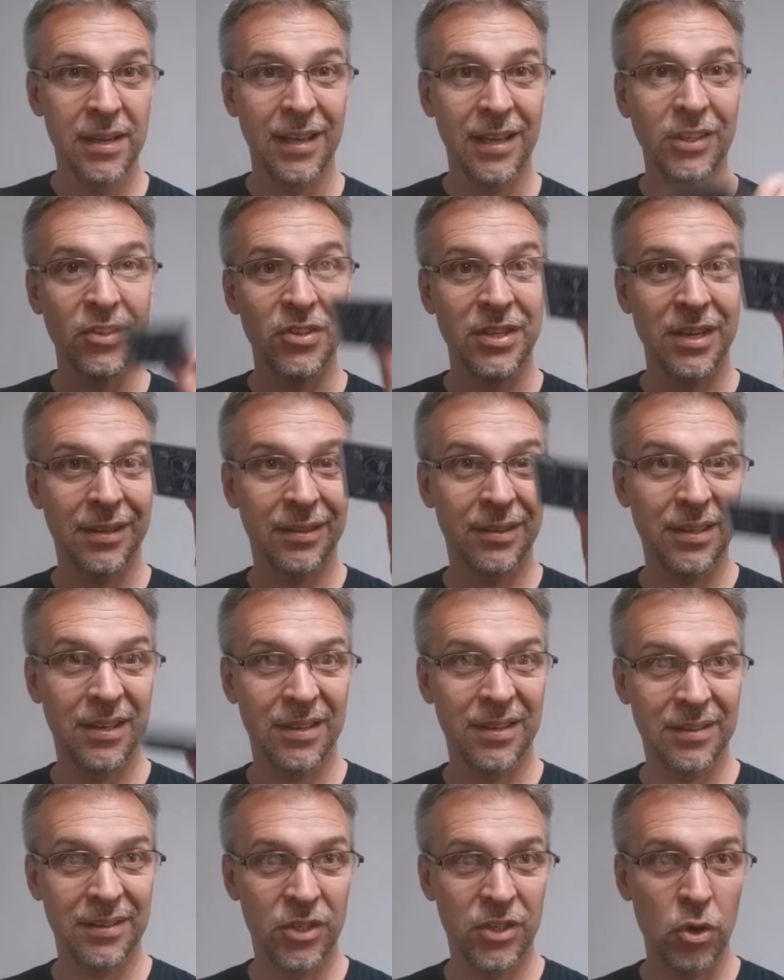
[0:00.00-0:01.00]
And you stick
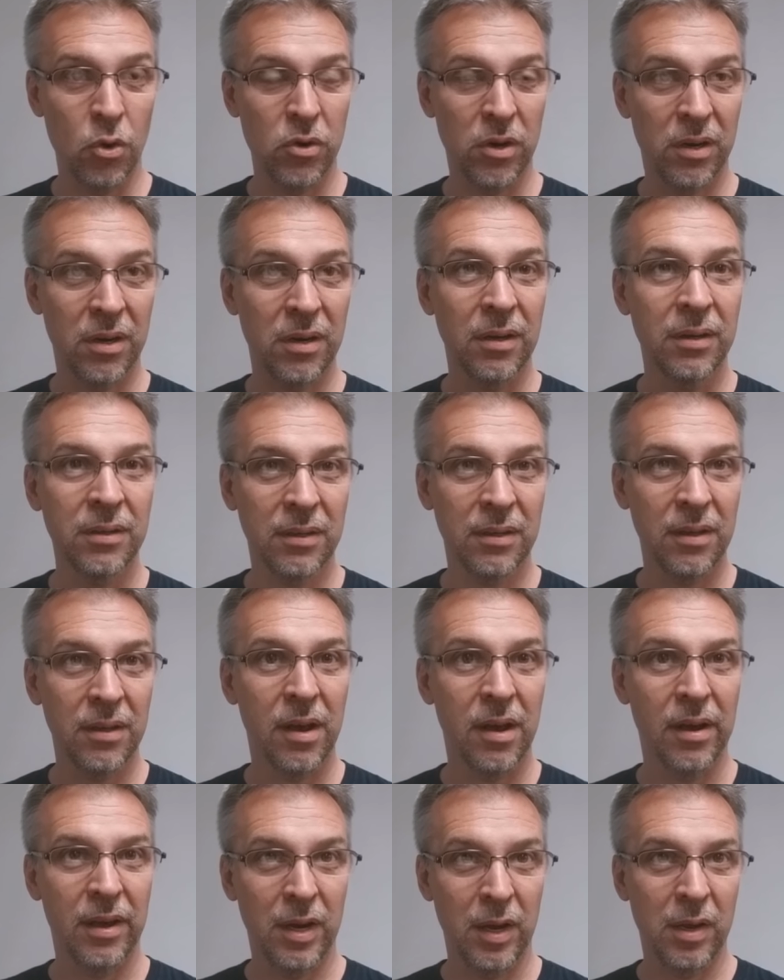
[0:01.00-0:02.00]
the joker
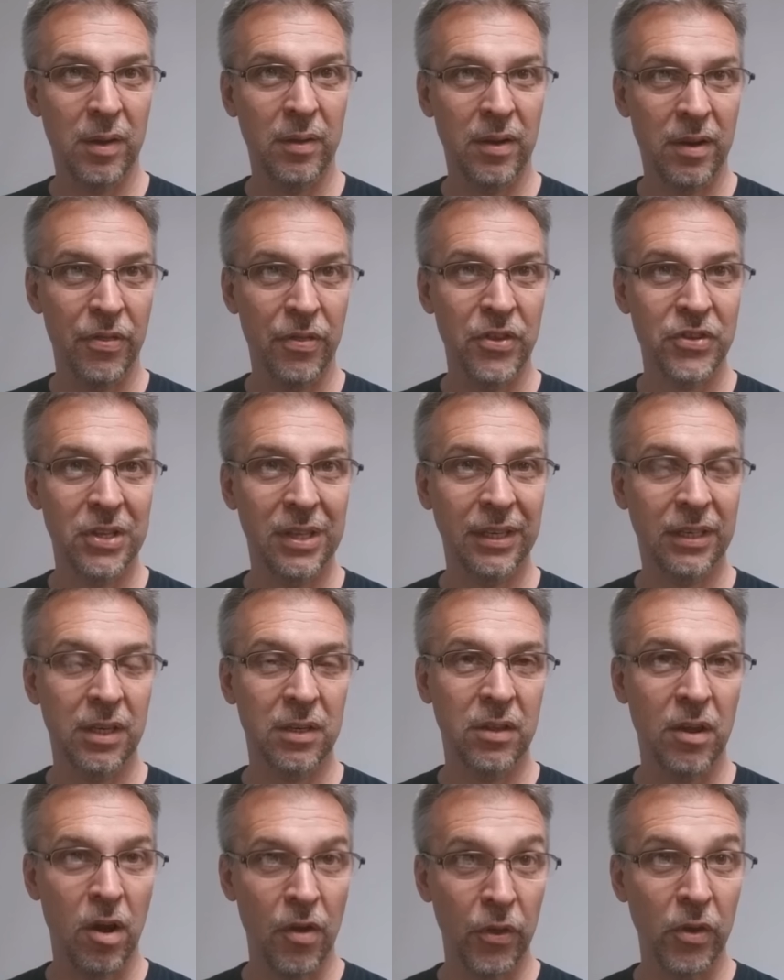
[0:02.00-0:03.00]
on, a, on, the
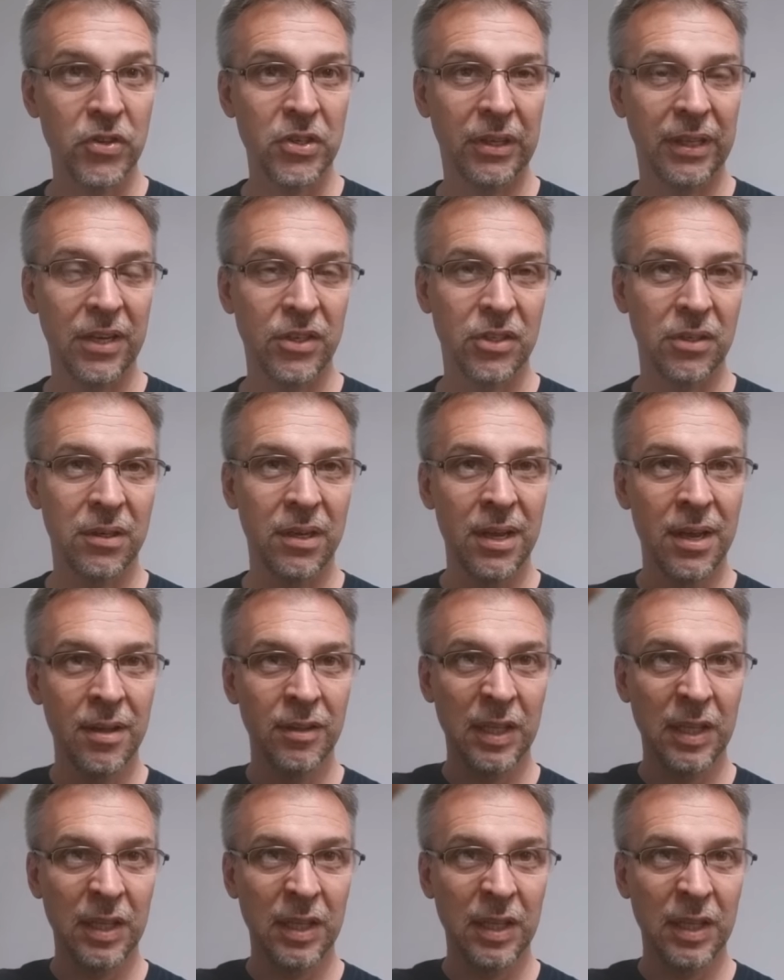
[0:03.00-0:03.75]
selected, on their selection,